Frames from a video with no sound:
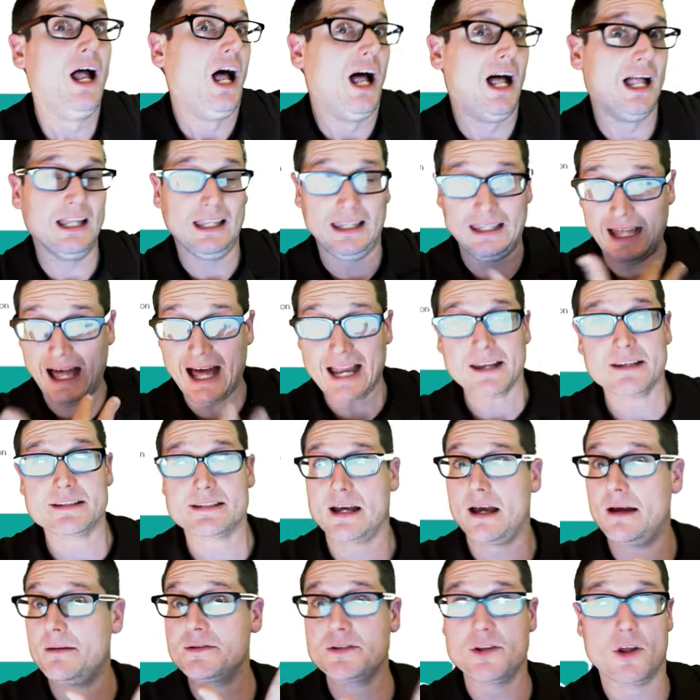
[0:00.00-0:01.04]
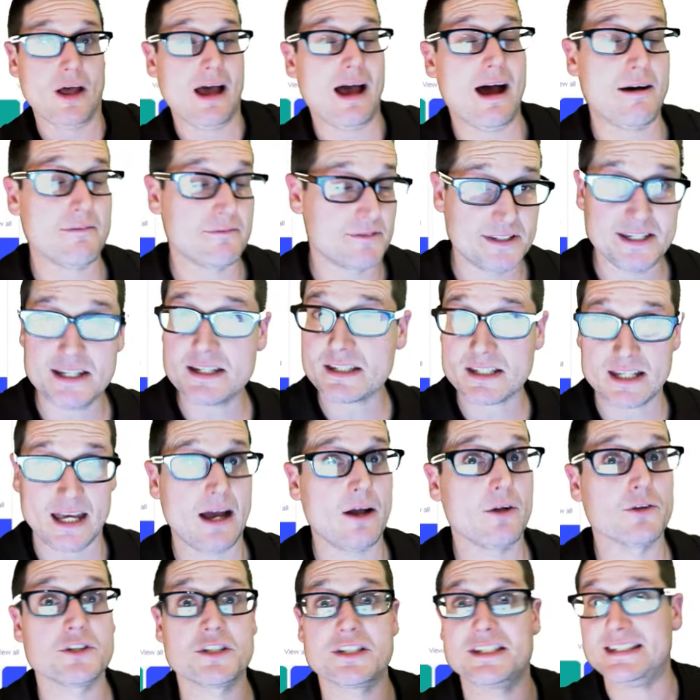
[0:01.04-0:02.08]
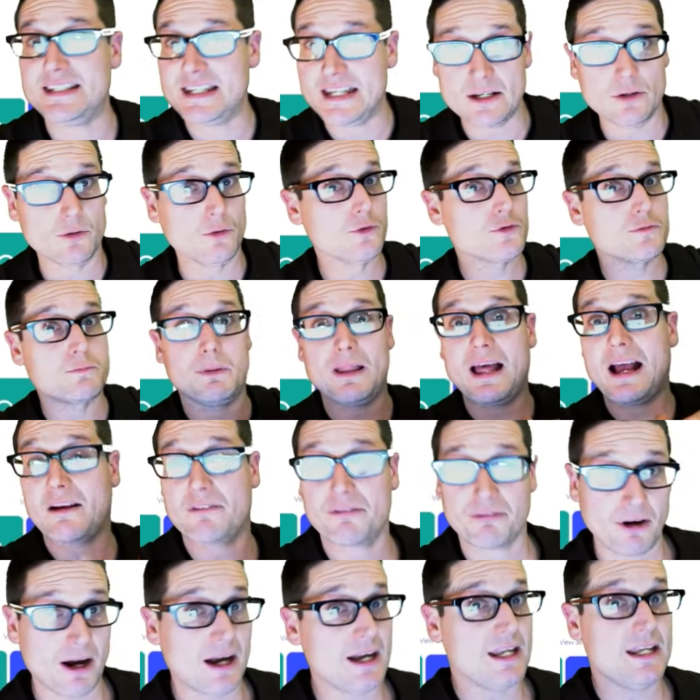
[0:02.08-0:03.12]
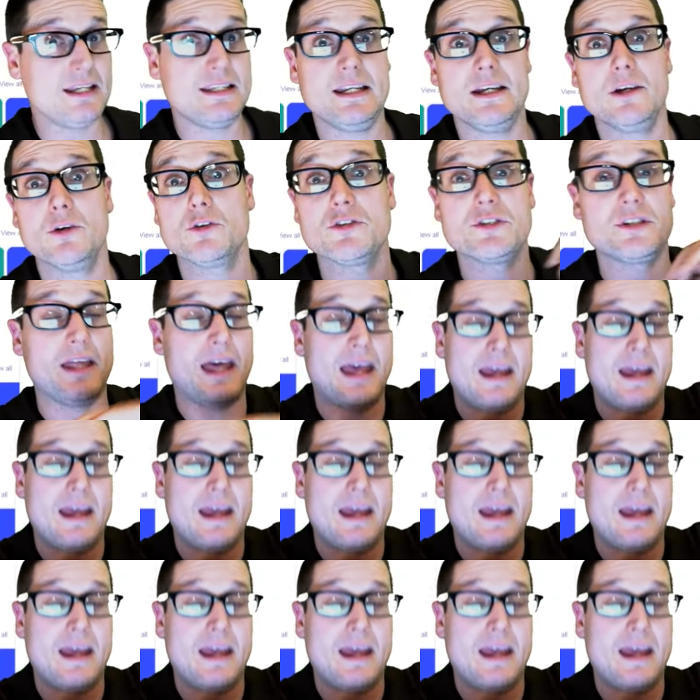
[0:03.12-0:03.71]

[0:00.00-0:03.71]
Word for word: A lot of times they'll have discounts, deals, Black Friday deals.